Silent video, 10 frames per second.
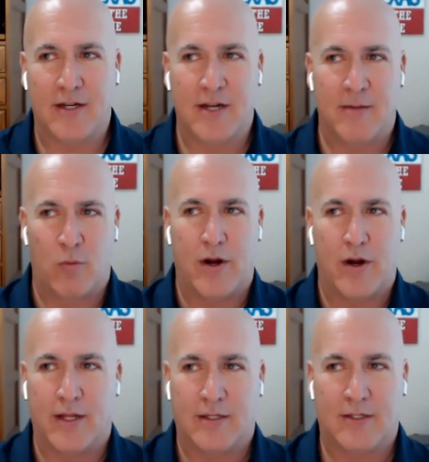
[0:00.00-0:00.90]
Number one
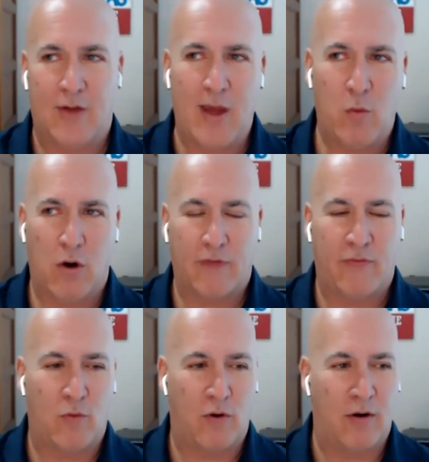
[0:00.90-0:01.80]
is, so I worked
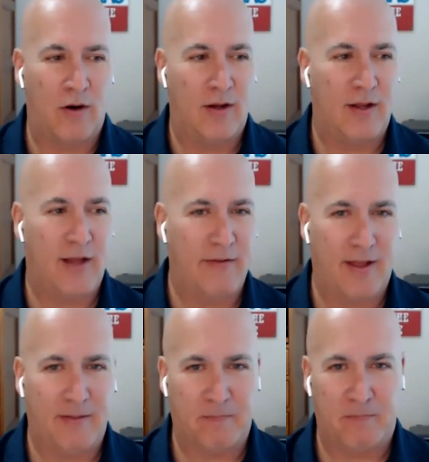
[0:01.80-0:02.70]
for, I,
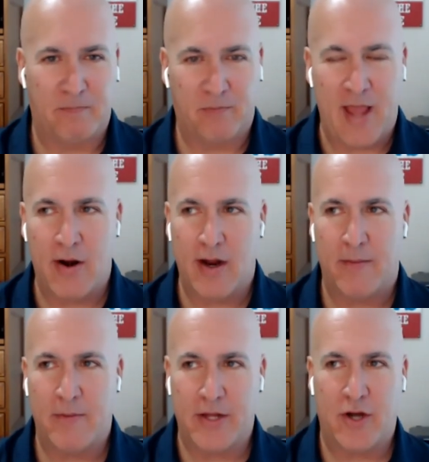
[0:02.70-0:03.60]
I counted
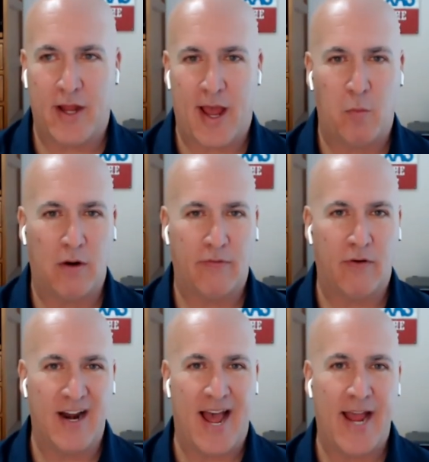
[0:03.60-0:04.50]
up yesterday, I worked for
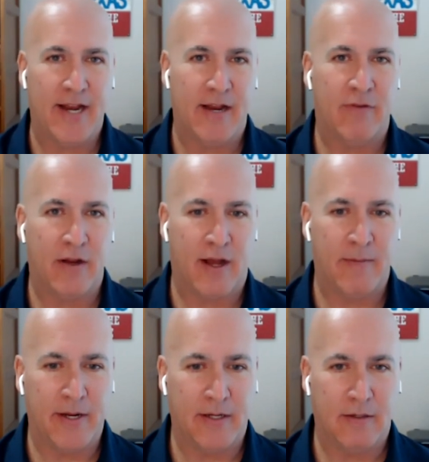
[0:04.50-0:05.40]
nine different
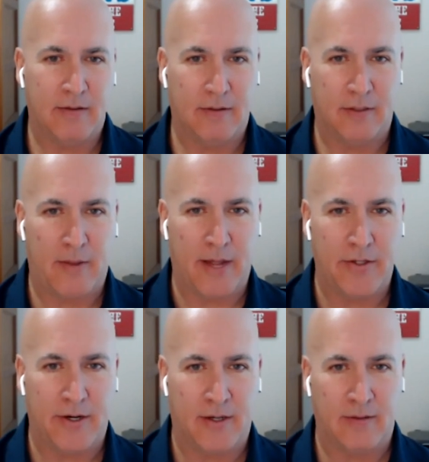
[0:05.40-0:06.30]
companies this past
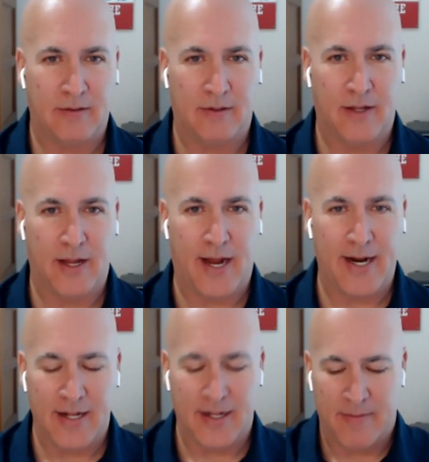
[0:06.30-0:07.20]
year. Okay. I
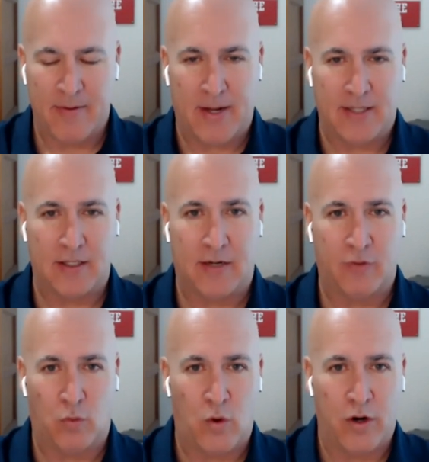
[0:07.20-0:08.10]
didn't limit myself
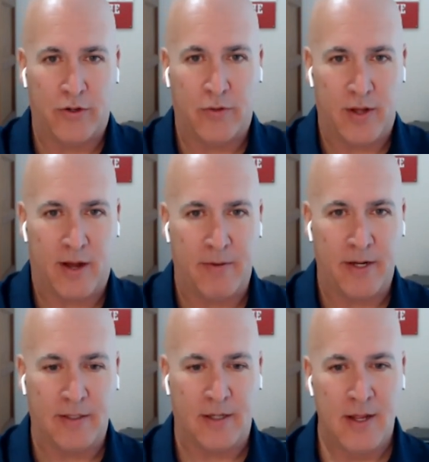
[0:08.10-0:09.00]
to one or two
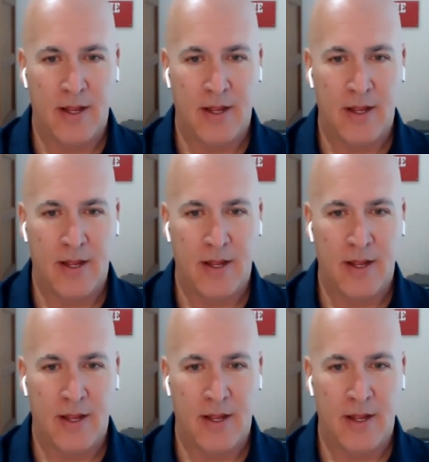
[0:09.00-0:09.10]
companies.